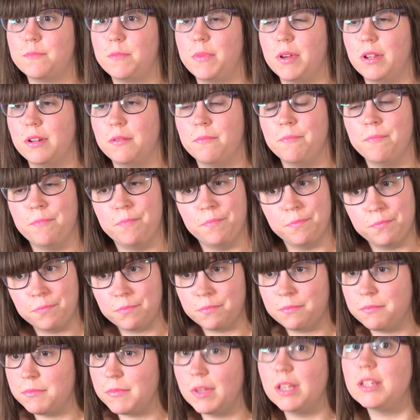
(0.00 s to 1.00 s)
but
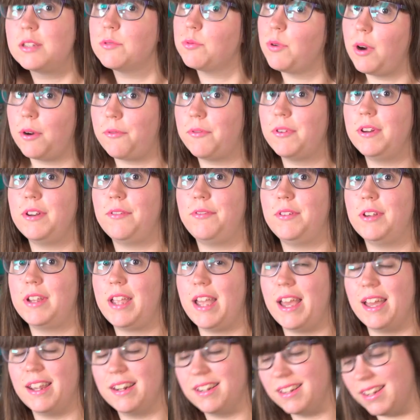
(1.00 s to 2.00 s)
it's worth it if you
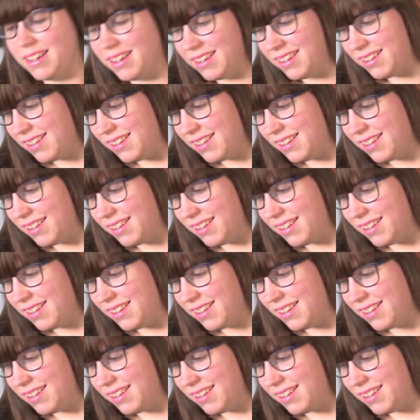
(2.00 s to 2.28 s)
can.